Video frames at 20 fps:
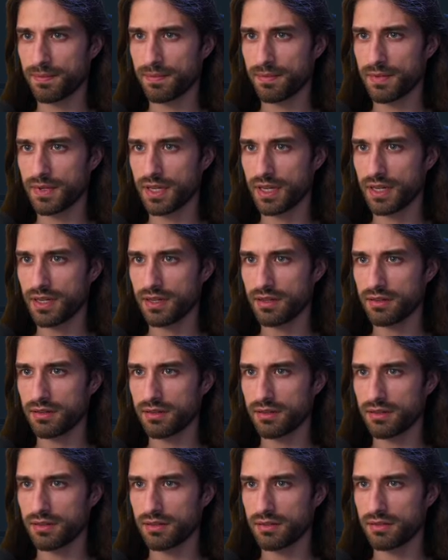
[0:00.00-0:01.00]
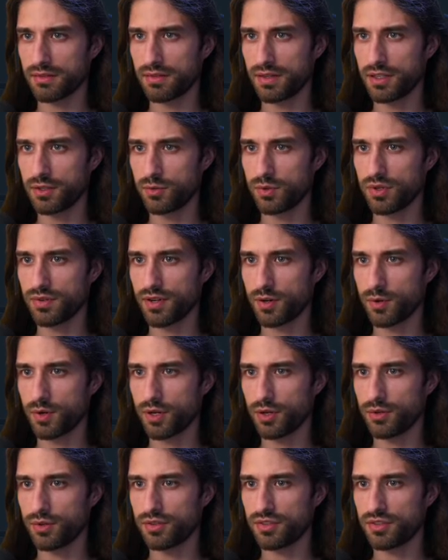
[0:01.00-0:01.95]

Yeah. I think we've acquired the